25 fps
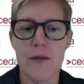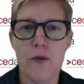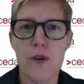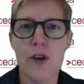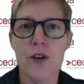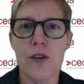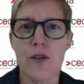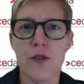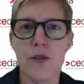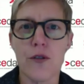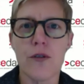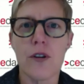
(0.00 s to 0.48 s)

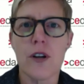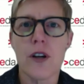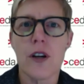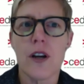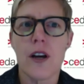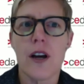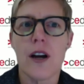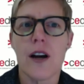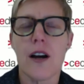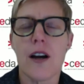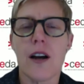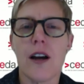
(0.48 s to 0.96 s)
Will,
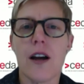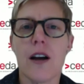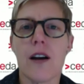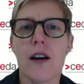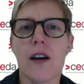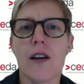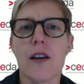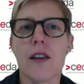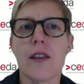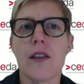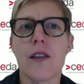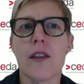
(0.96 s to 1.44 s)

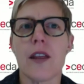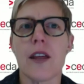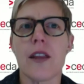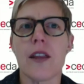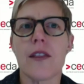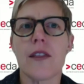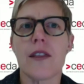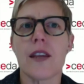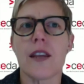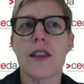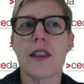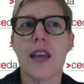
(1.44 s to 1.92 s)

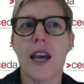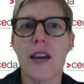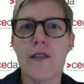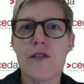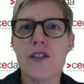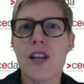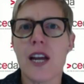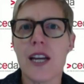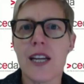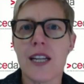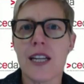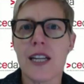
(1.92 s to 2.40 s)
that they've
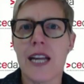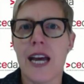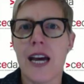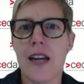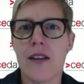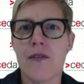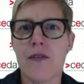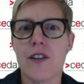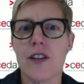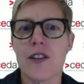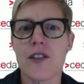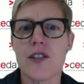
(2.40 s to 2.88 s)
taken out
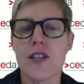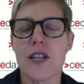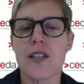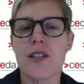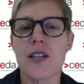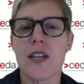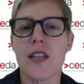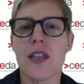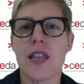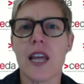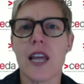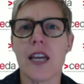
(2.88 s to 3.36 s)
of this is
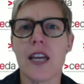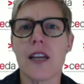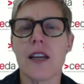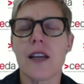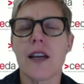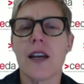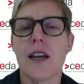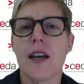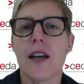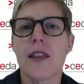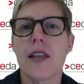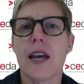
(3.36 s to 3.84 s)
that
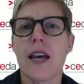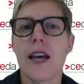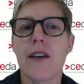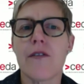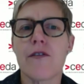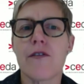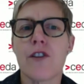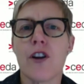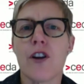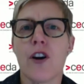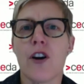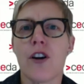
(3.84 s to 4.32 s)
they
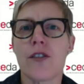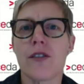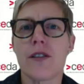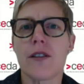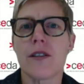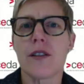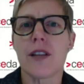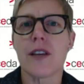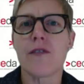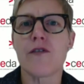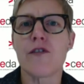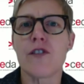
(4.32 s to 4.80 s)

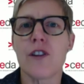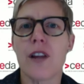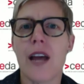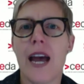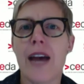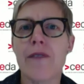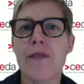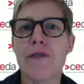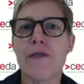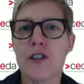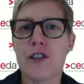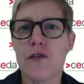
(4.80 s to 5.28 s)

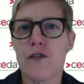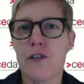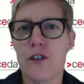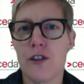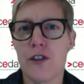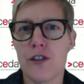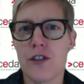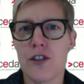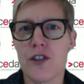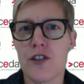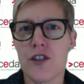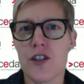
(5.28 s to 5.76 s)
haven't
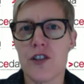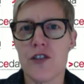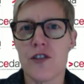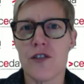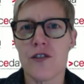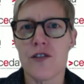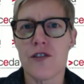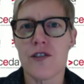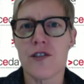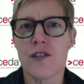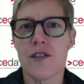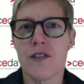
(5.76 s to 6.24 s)
deferred
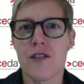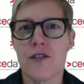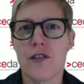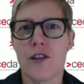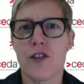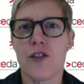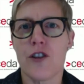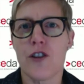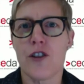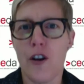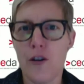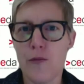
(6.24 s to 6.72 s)
decisions, so
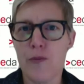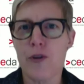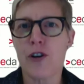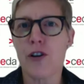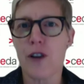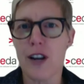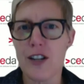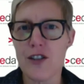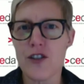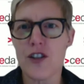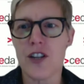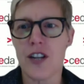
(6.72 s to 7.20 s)
no
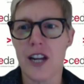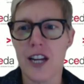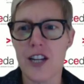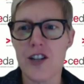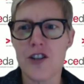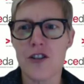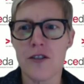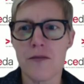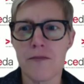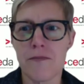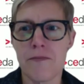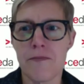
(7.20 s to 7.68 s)

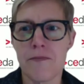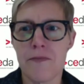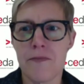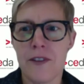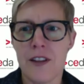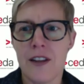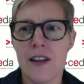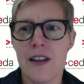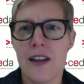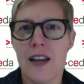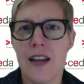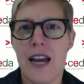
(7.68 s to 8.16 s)
procrastination,
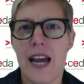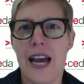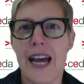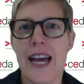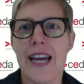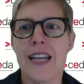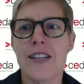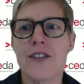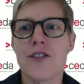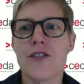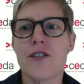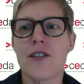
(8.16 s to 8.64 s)

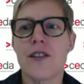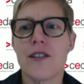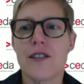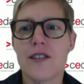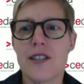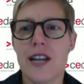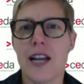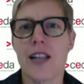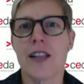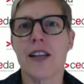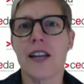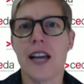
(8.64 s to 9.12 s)
and
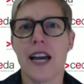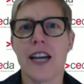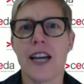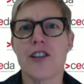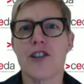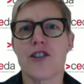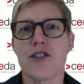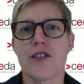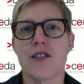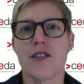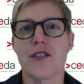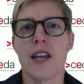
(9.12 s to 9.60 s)

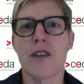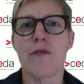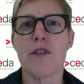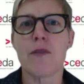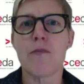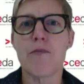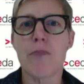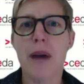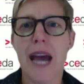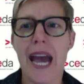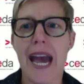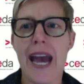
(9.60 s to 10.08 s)
delegation. They've
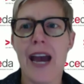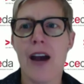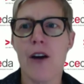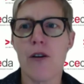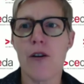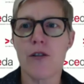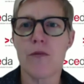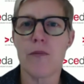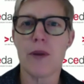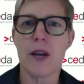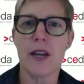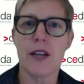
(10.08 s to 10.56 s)

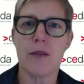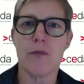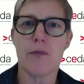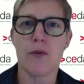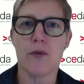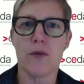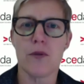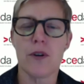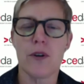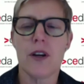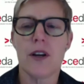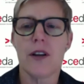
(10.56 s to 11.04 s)
empowered
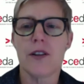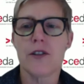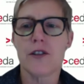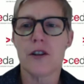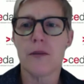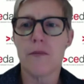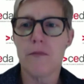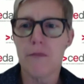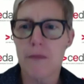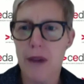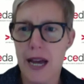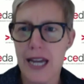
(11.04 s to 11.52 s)
people to
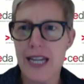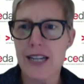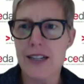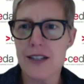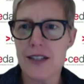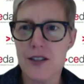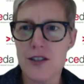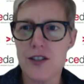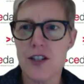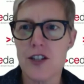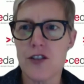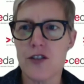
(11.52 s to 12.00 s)
make
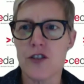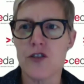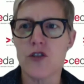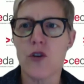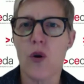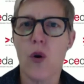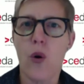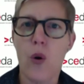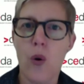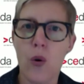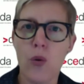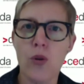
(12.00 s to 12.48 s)
decisions
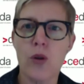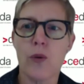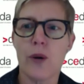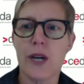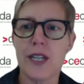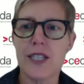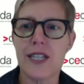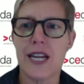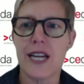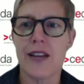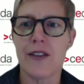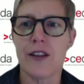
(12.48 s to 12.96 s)
all the
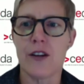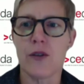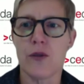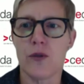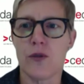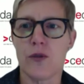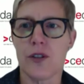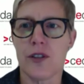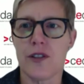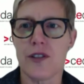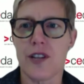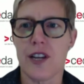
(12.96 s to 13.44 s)
way down their
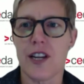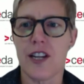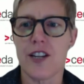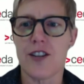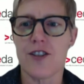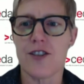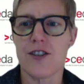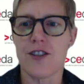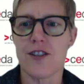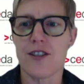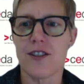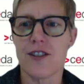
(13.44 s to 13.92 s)

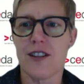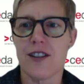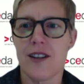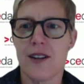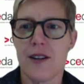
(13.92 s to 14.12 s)
organisation.